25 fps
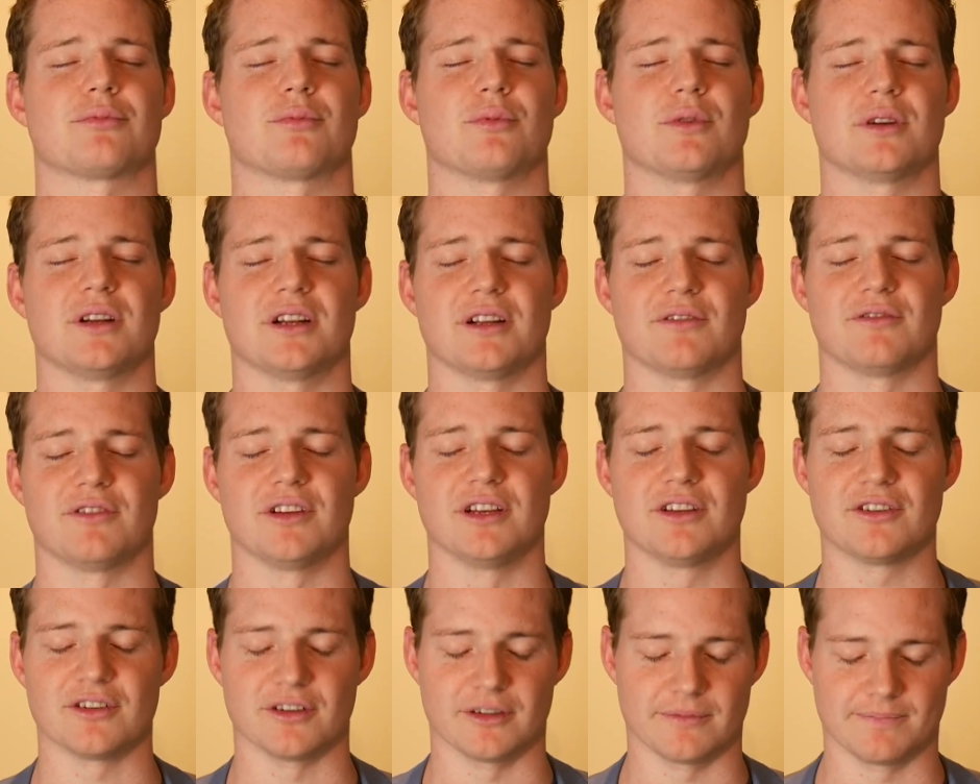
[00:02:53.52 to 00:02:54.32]
What did I
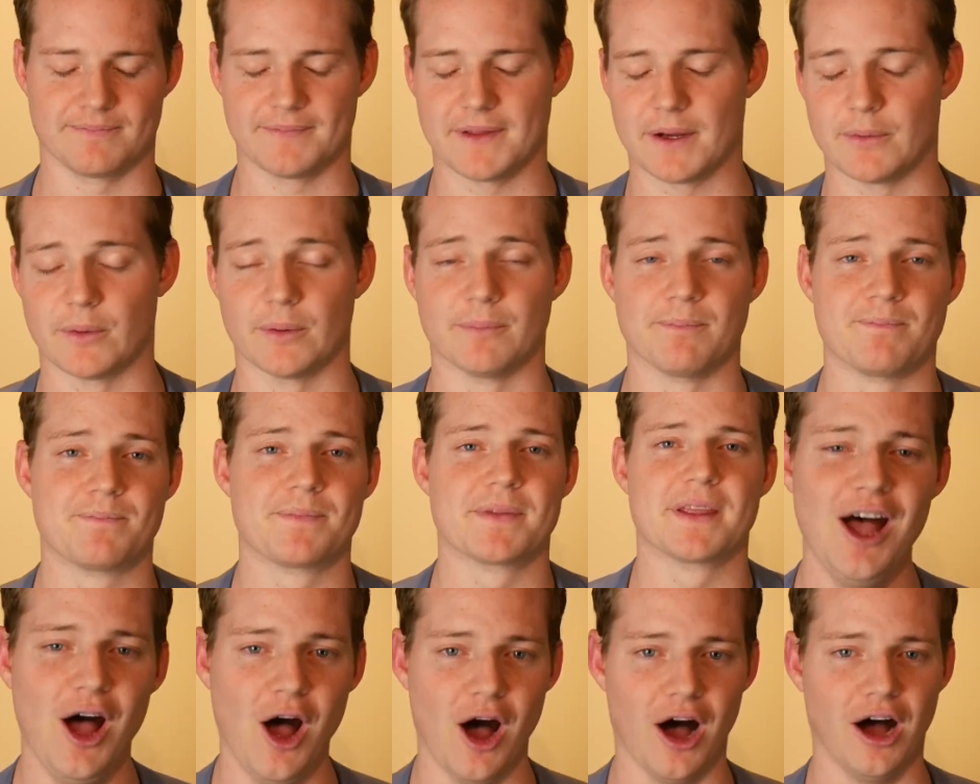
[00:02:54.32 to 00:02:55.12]
finish on? Oh
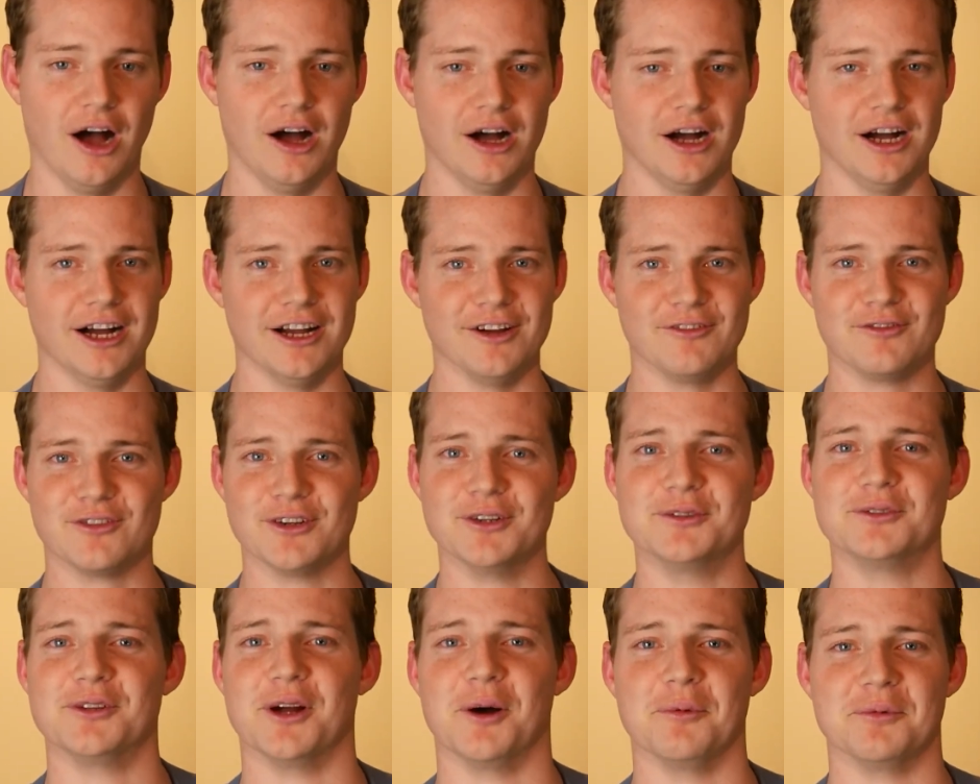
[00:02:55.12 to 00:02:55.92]
well. Hi,
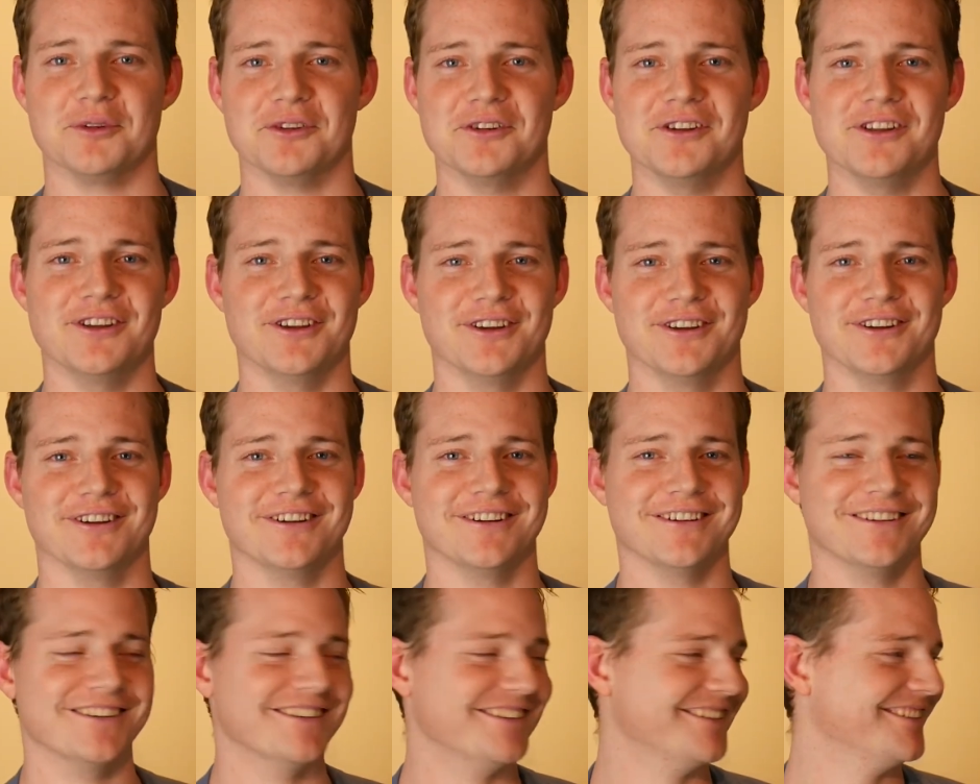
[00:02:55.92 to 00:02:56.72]
Phil Thompson
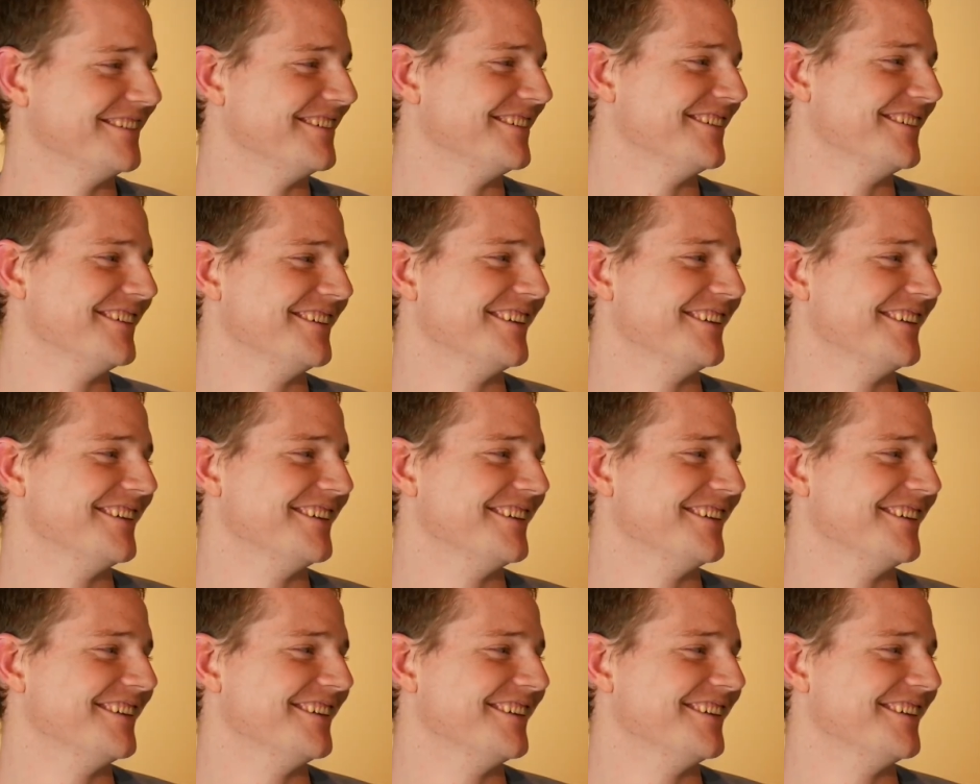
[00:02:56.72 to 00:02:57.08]
here.